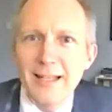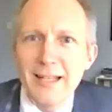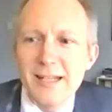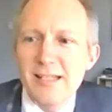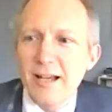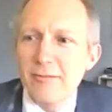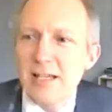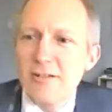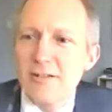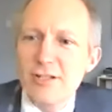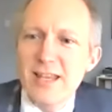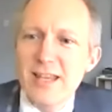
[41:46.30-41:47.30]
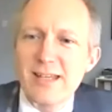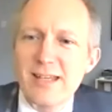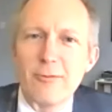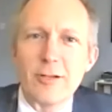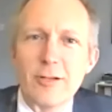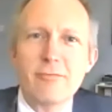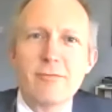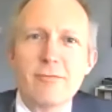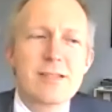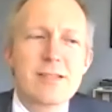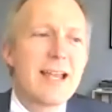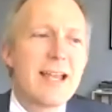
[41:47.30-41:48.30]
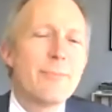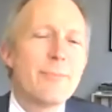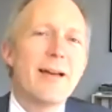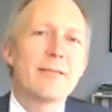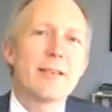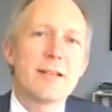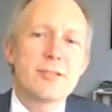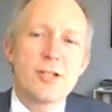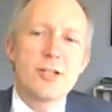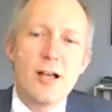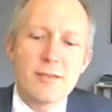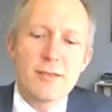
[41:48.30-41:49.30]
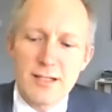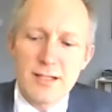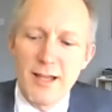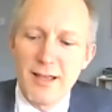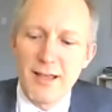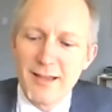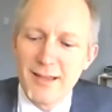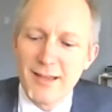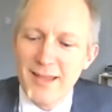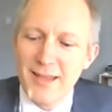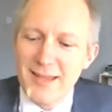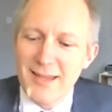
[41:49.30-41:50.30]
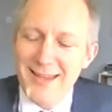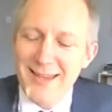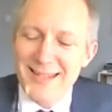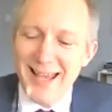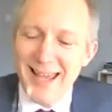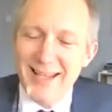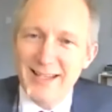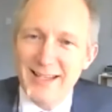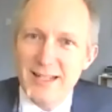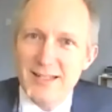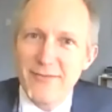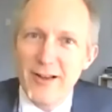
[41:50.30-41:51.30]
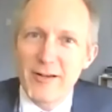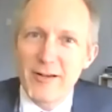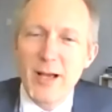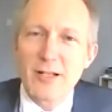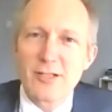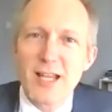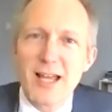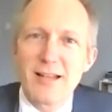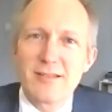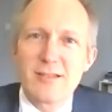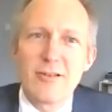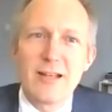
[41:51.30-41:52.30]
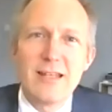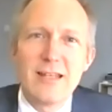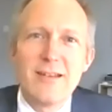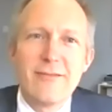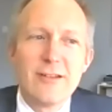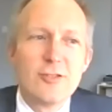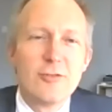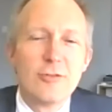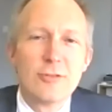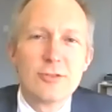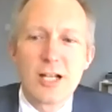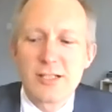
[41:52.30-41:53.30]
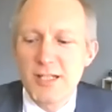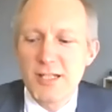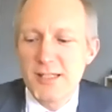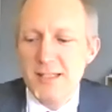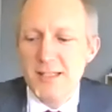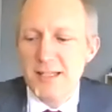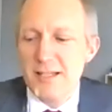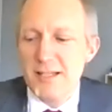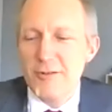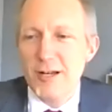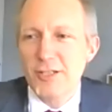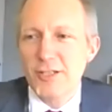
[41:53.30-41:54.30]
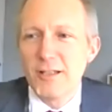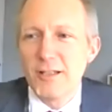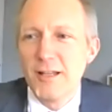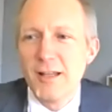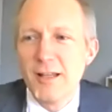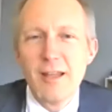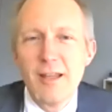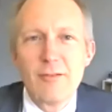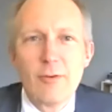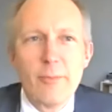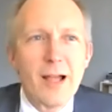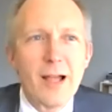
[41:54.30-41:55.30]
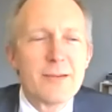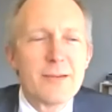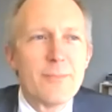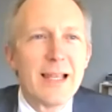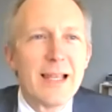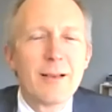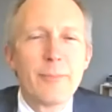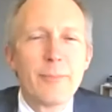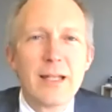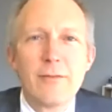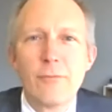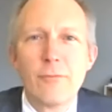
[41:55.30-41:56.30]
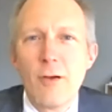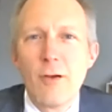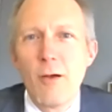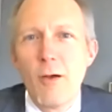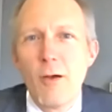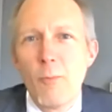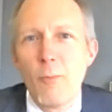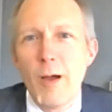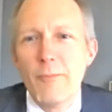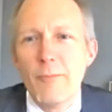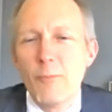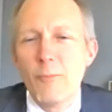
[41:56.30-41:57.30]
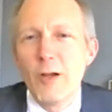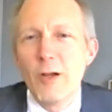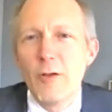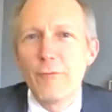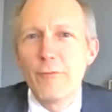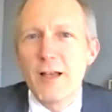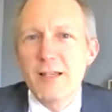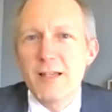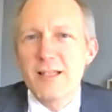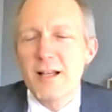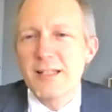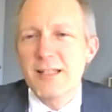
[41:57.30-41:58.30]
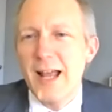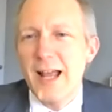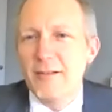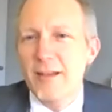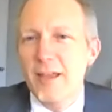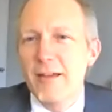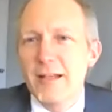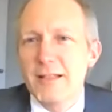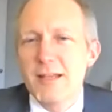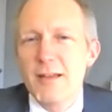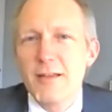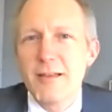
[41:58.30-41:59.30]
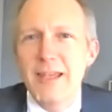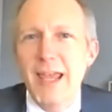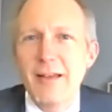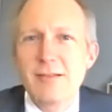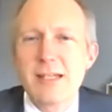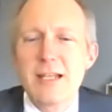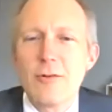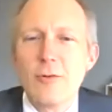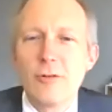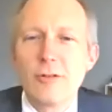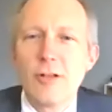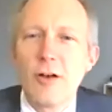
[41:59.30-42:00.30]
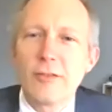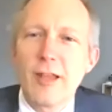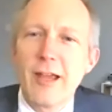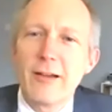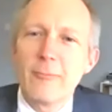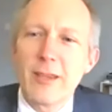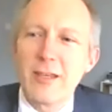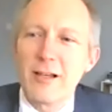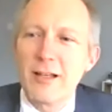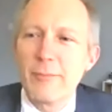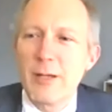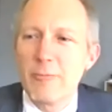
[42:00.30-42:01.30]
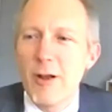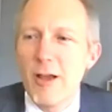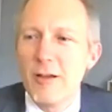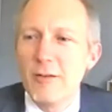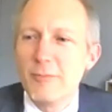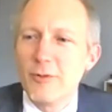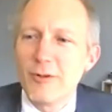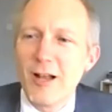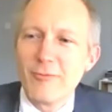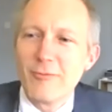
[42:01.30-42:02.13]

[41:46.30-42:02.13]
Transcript: Lisa, I was interested to hear what you said about the Chancellor. Saying that it's very much down to an individual judge's discretion, reminded me a little bit of when we all first started out going to the county court, not knowing whether you're going to be robed or